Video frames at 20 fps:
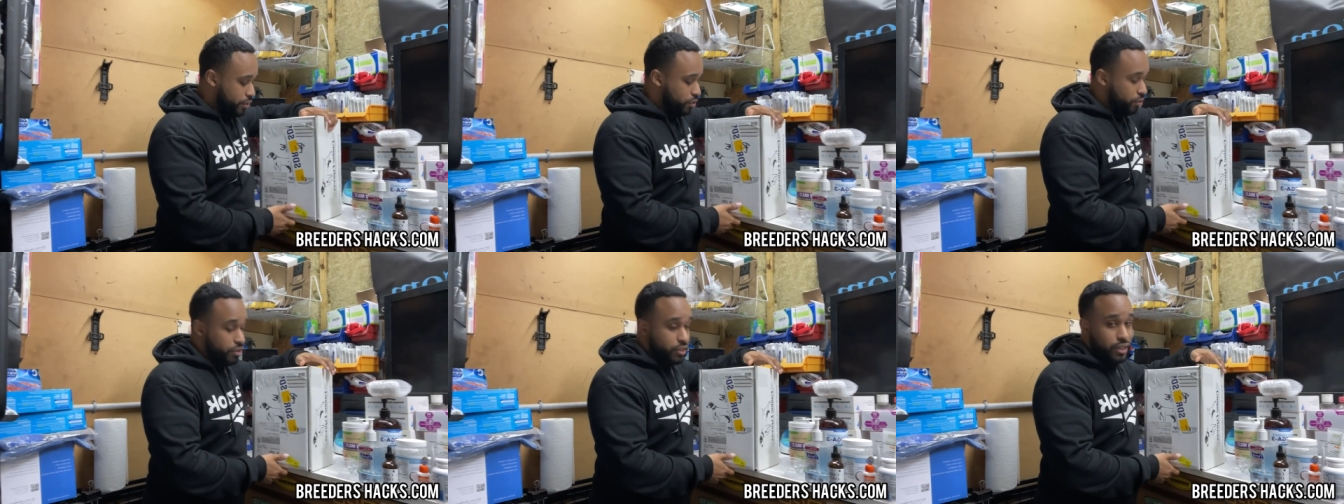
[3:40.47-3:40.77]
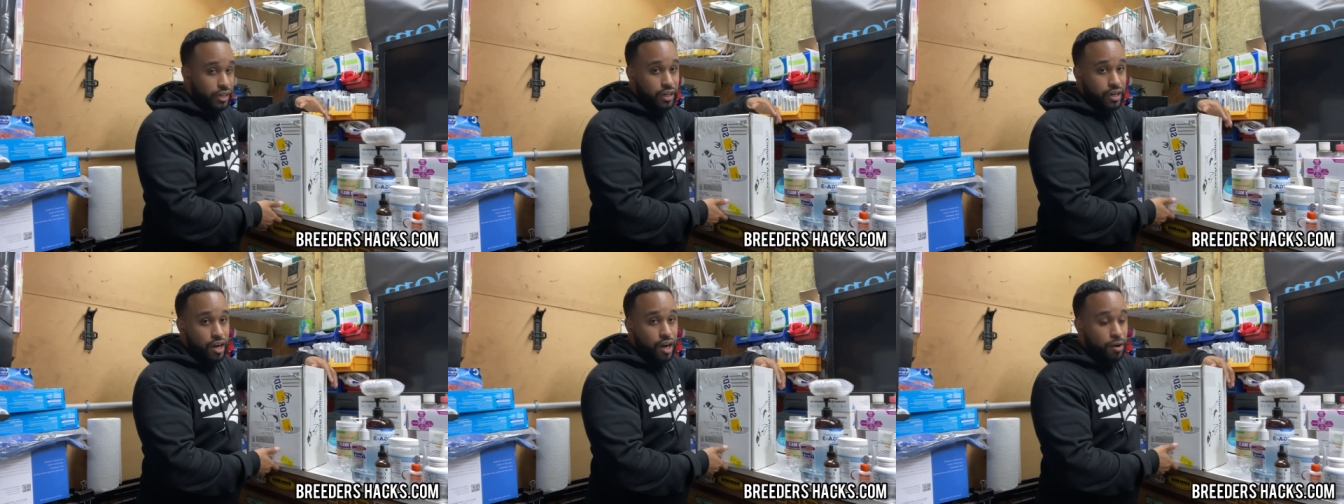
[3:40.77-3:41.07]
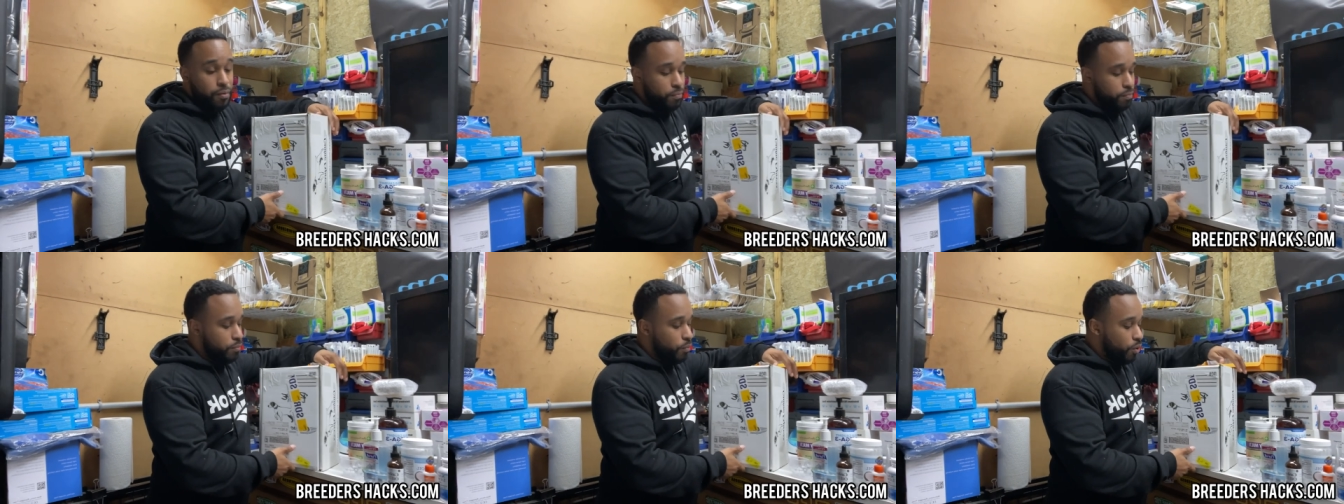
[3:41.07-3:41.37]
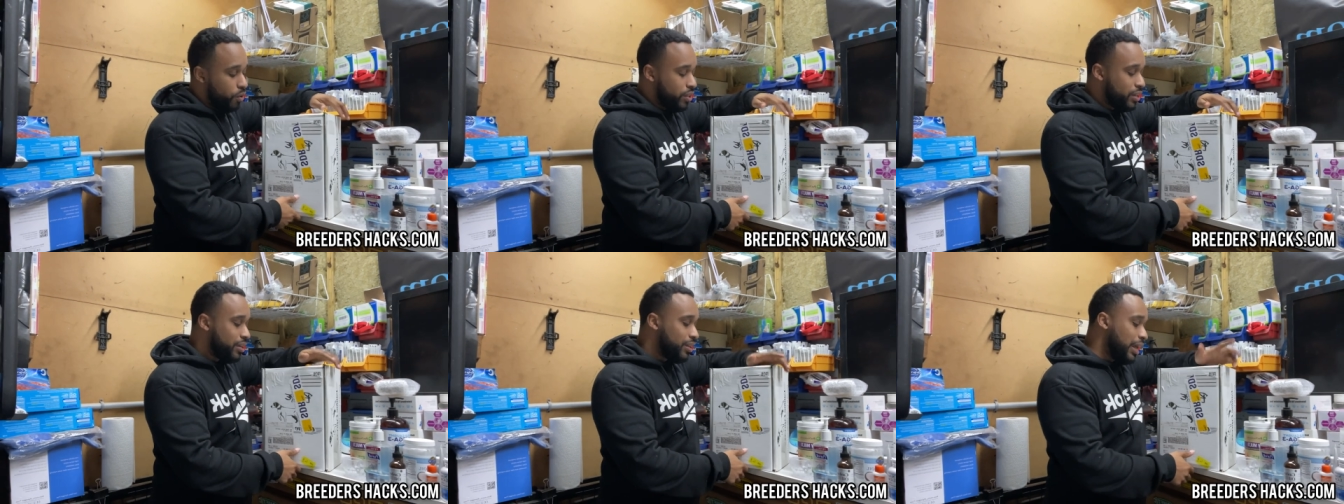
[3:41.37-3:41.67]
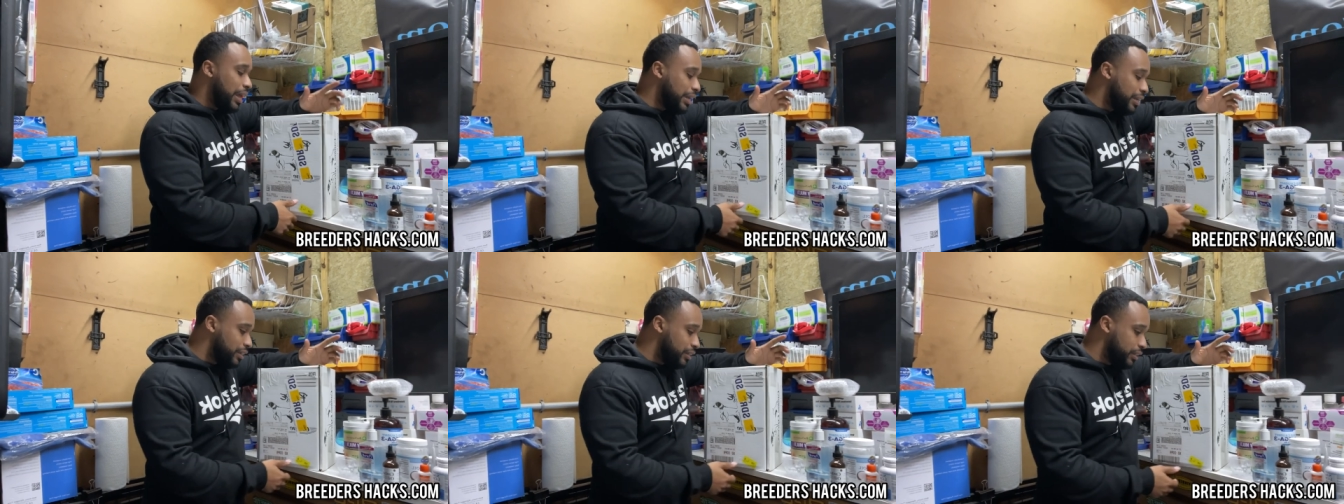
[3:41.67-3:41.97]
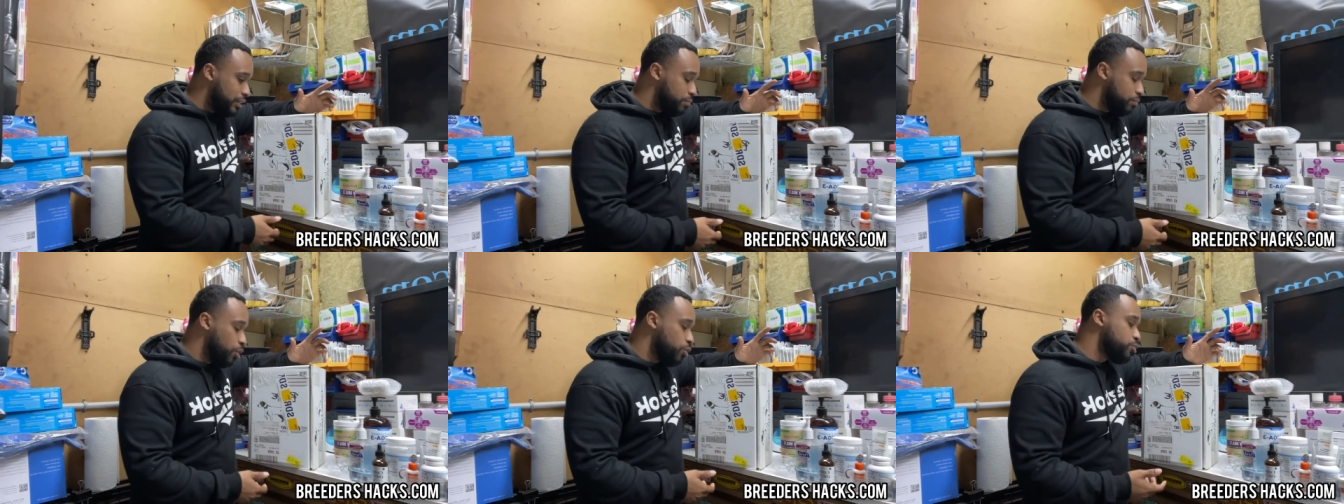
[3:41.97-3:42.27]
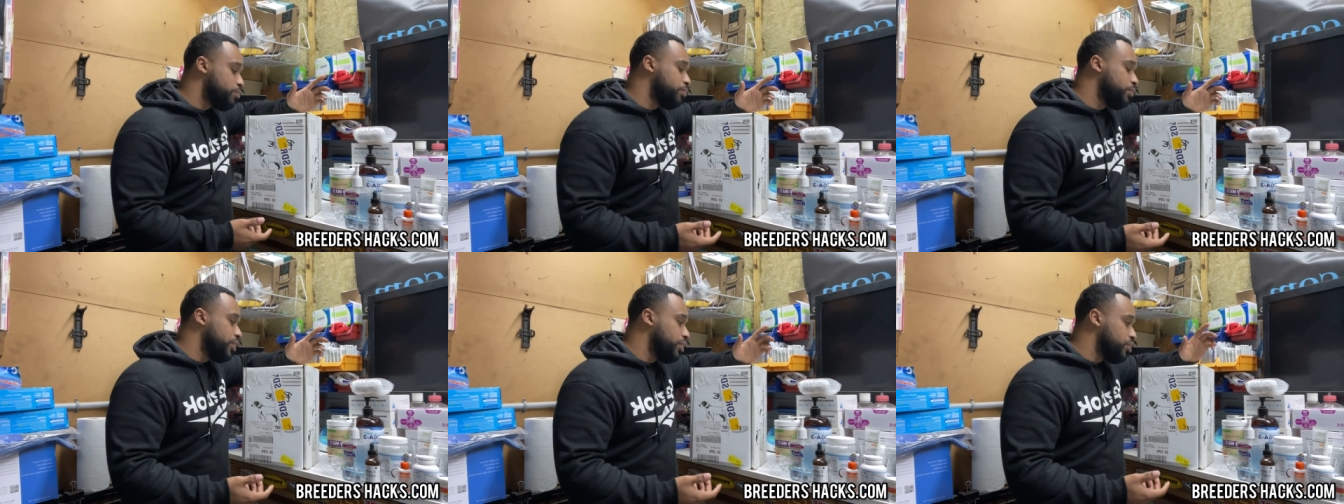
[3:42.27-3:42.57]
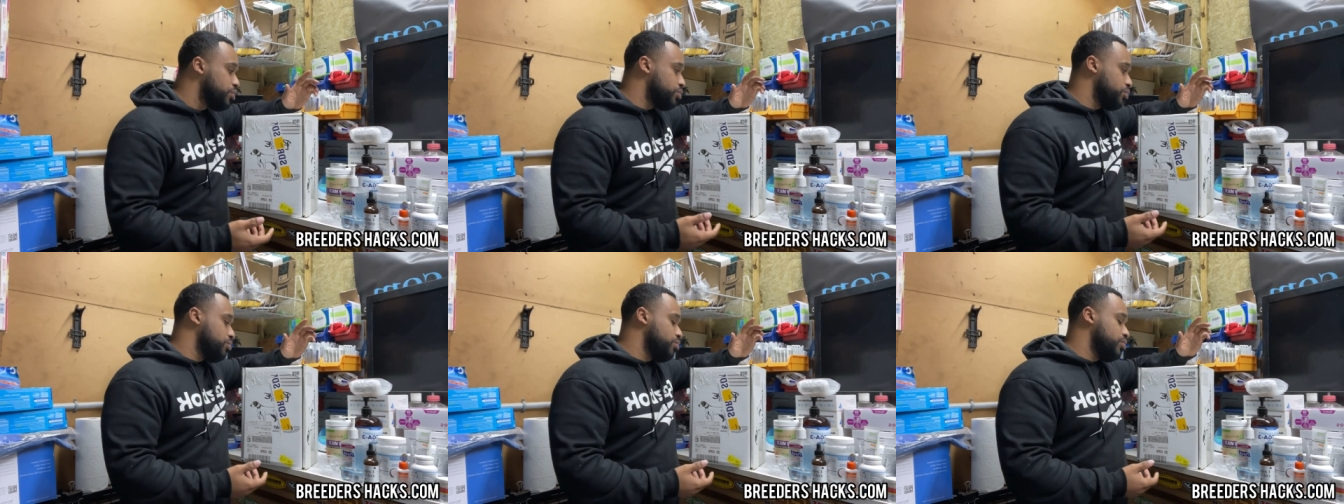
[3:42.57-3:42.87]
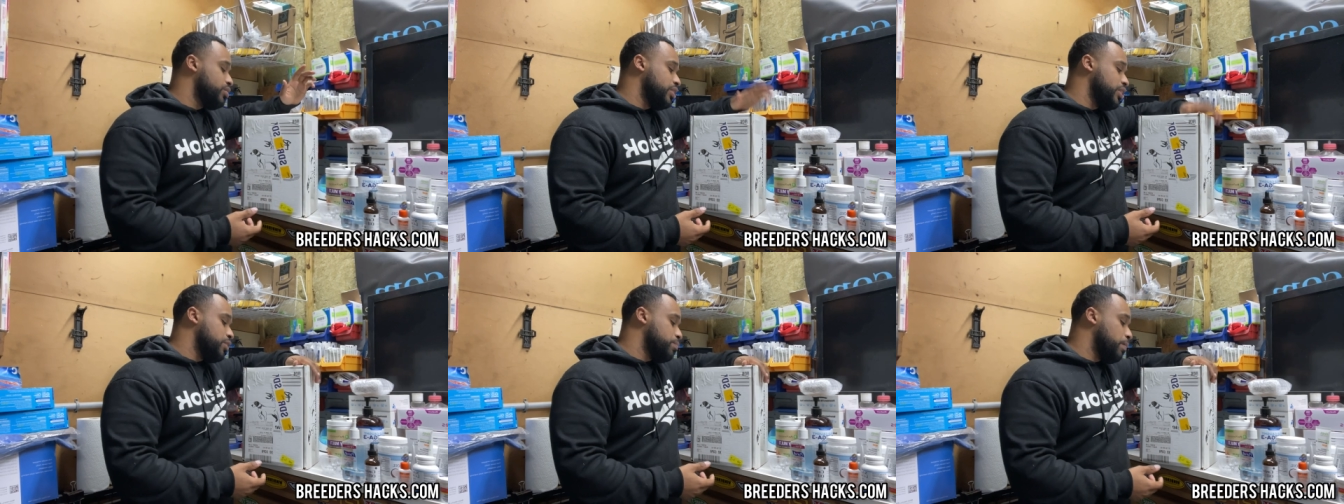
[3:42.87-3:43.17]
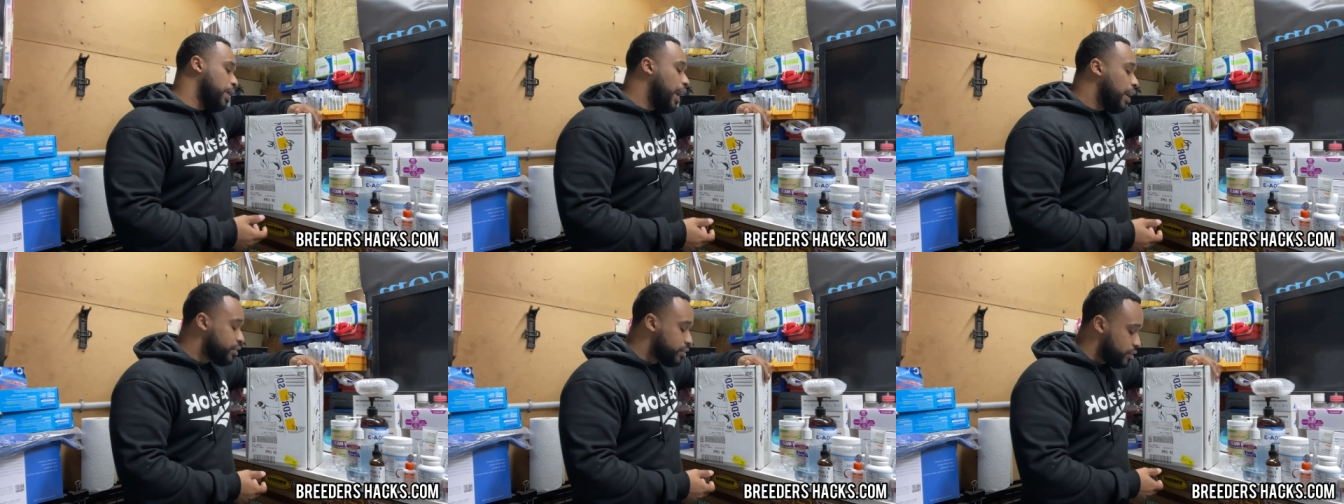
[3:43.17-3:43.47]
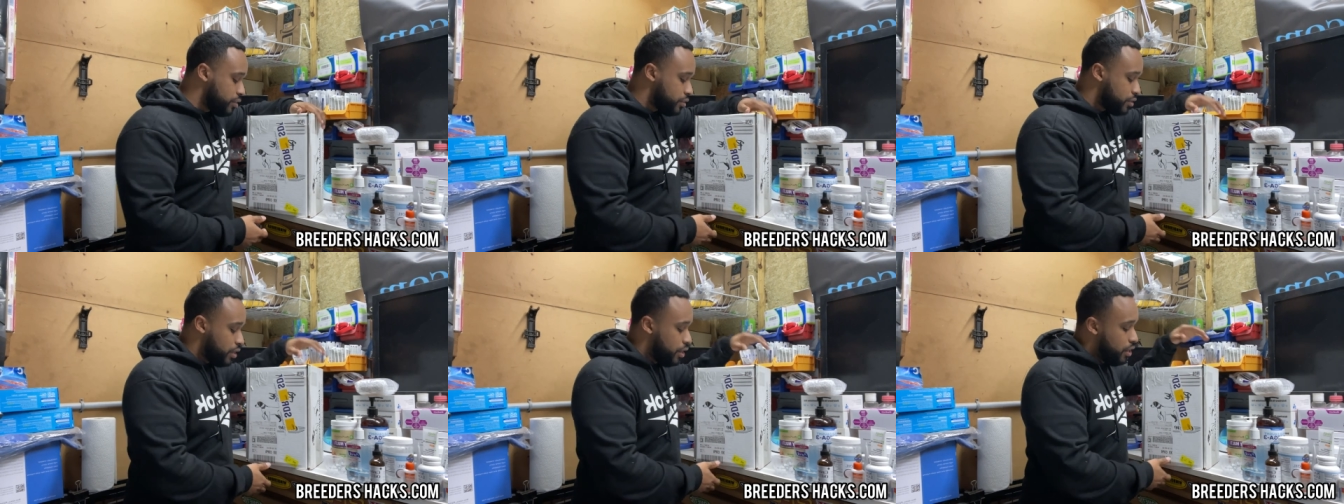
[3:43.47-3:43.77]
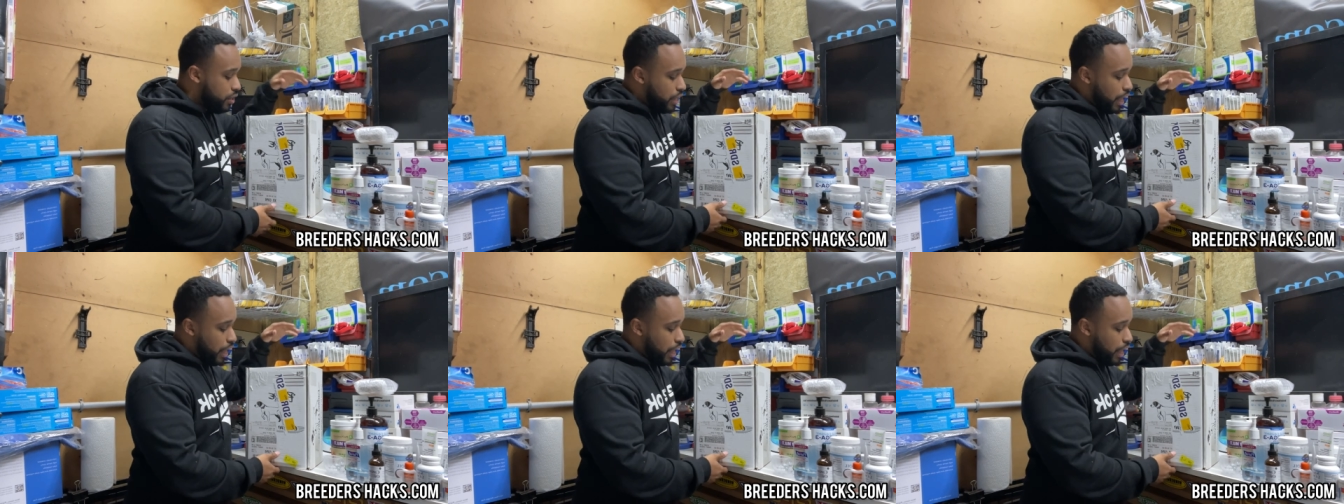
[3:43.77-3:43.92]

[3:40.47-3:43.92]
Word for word: So it's going to come more than likely. Most breeders use these boxes.